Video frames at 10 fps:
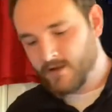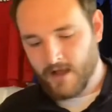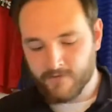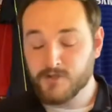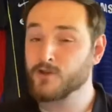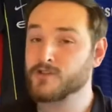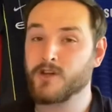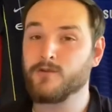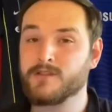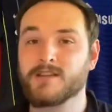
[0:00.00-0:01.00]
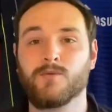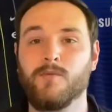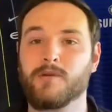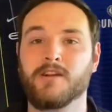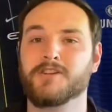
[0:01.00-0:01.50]
I've just sold this
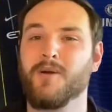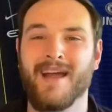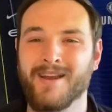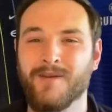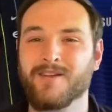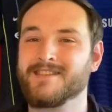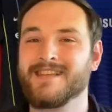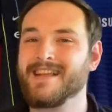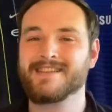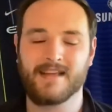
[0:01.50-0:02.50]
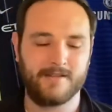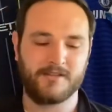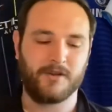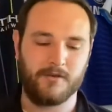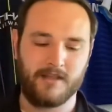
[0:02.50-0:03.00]
one, but I'll show it anyway because I didn't get time to
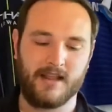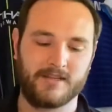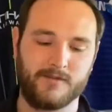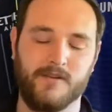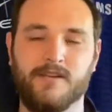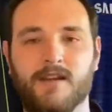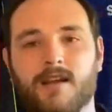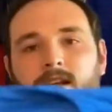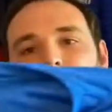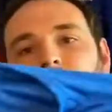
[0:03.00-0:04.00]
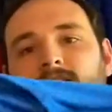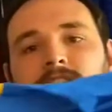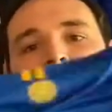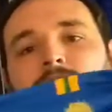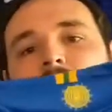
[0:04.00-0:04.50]
show it on the last one. It's a
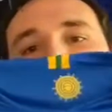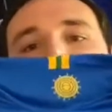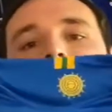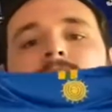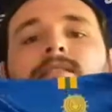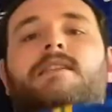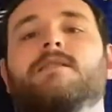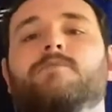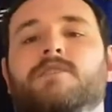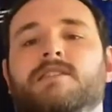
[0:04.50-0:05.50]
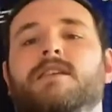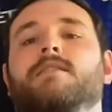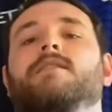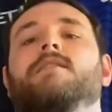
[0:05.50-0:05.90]
2018 Brazil